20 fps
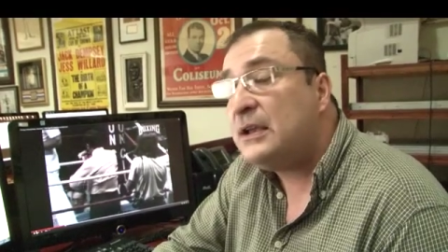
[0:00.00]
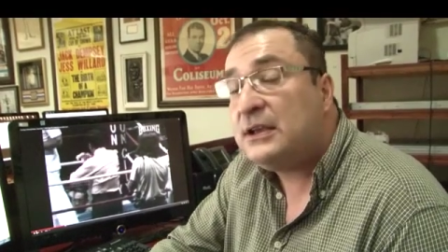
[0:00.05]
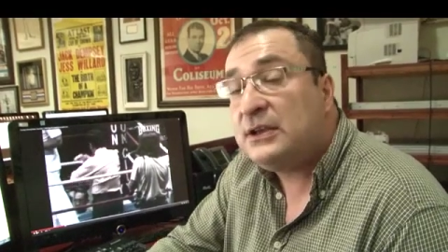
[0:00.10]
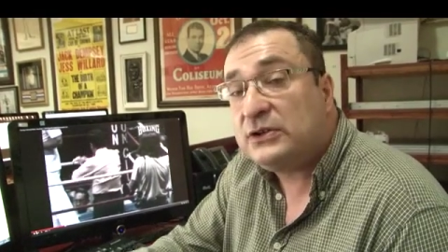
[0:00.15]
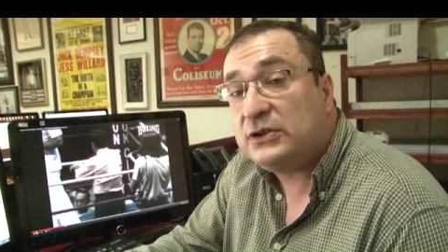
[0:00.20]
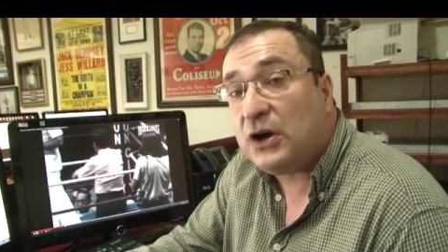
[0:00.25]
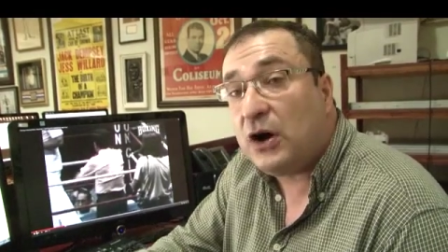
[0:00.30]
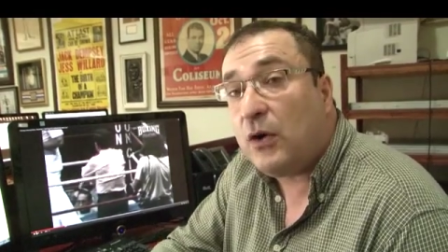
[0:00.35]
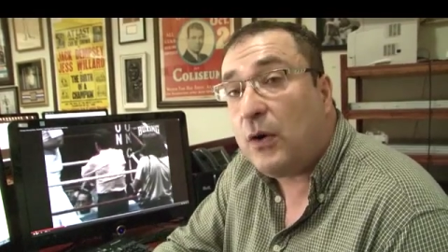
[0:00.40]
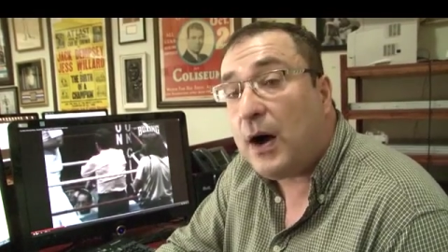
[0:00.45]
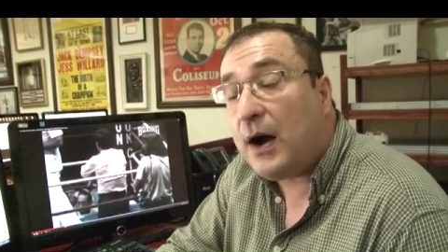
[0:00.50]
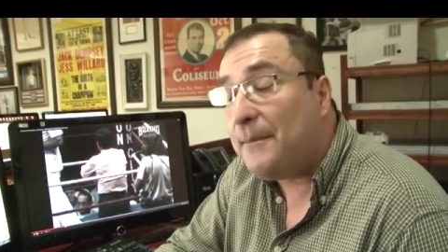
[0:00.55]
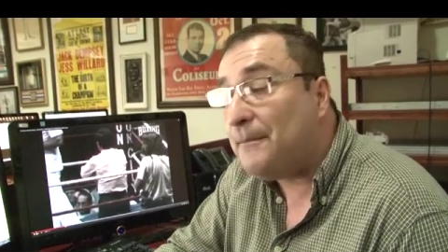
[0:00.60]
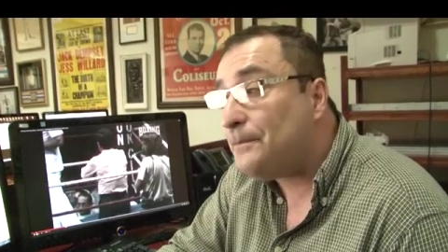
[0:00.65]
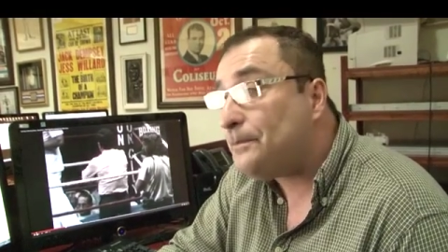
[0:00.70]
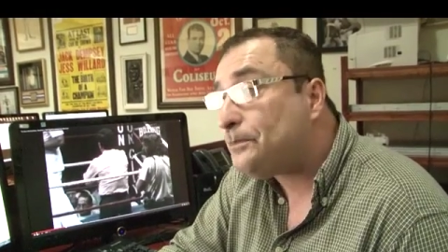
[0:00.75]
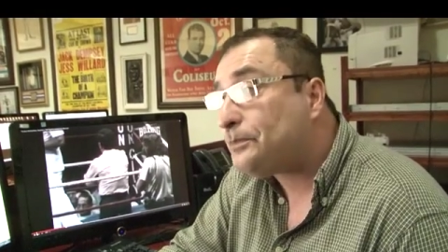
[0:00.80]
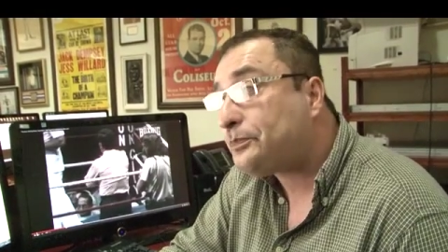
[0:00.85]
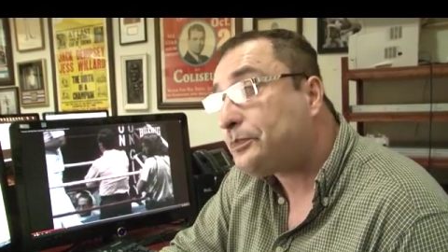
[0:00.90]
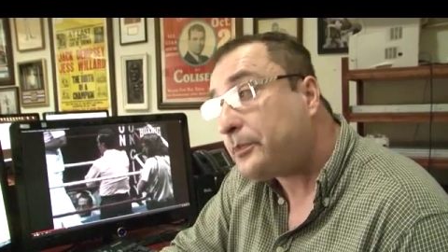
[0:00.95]

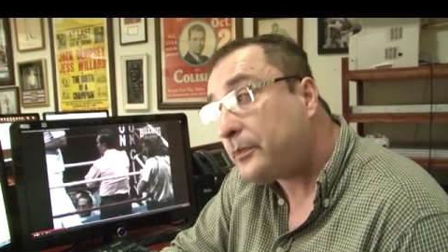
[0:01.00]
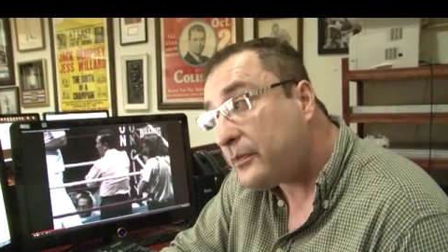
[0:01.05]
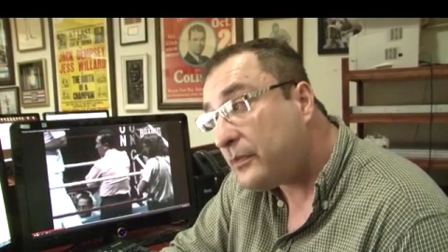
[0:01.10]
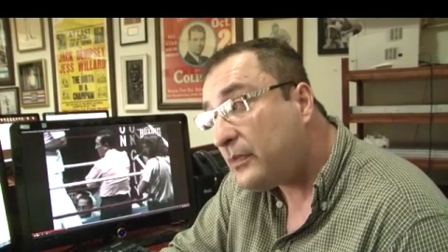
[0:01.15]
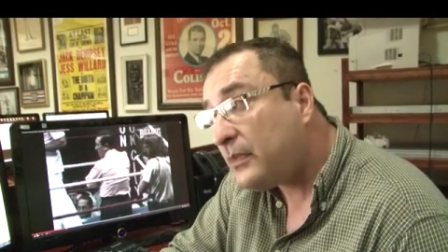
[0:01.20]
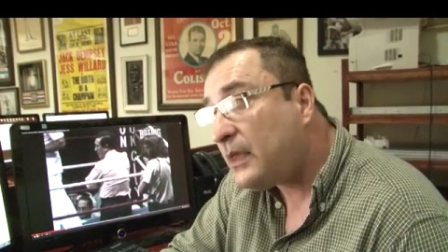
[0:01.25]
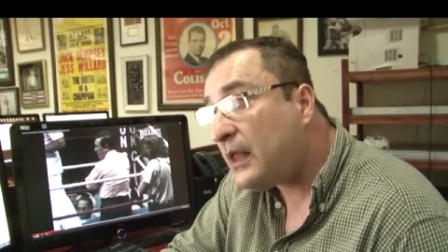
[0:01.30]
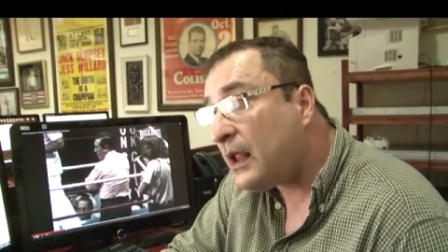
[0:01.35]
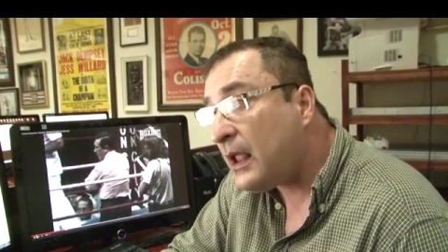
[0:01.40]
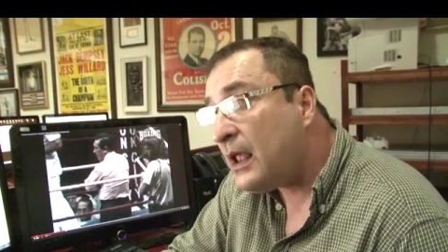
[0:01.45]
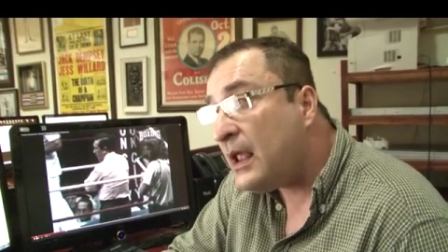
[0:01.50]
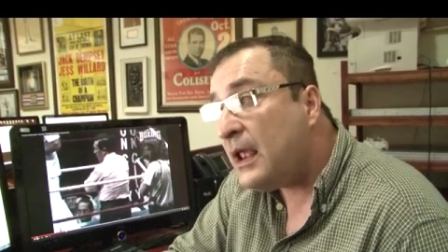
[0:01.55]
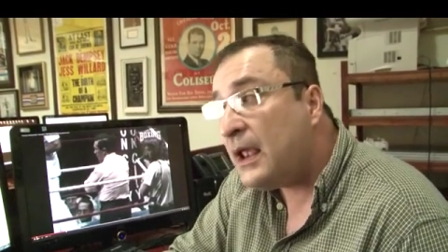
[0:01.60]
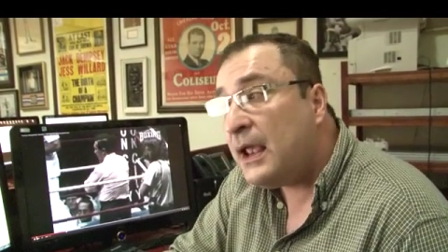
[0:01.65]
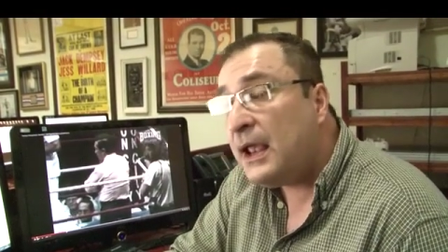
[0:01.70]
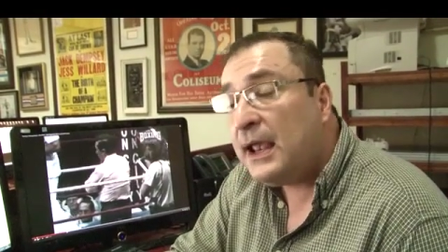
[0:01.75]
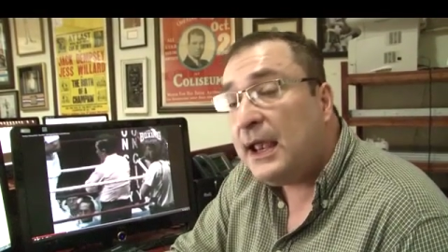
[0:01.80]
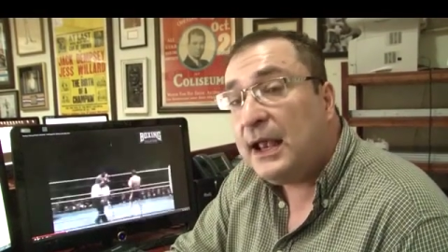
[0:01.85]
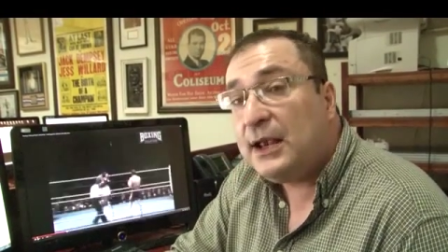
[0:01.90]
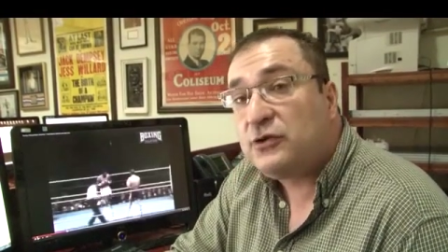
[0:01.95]
So
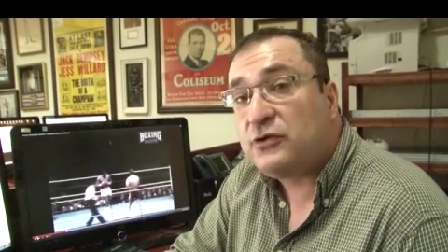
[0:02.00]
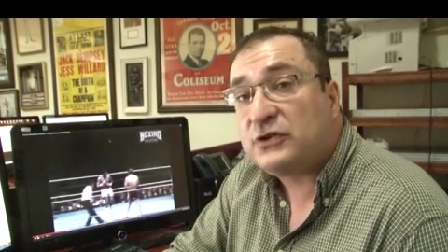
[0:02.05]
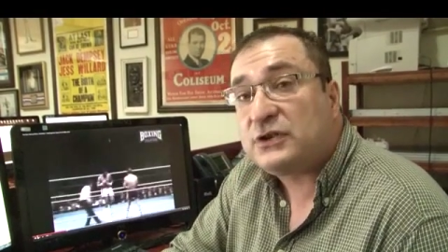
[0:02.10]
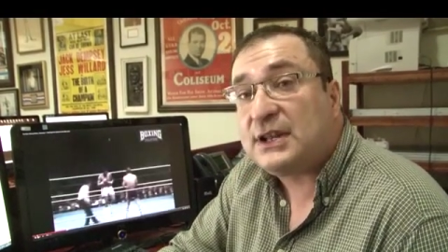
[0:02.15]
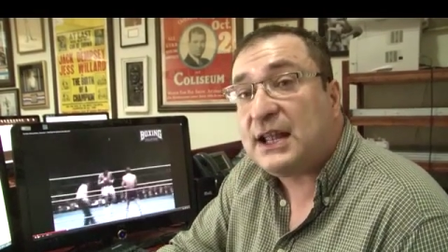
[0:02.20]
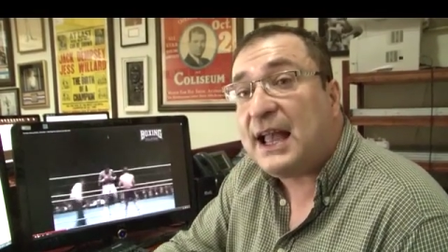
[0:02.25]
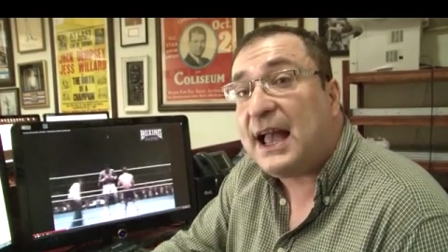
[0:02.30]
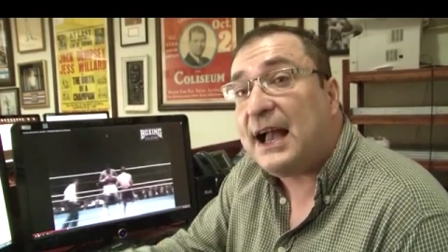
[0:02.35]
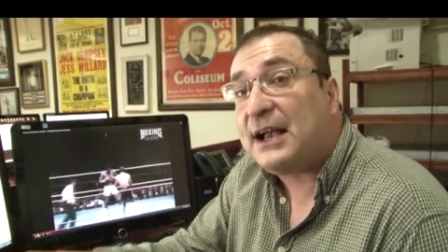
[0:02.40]
interesting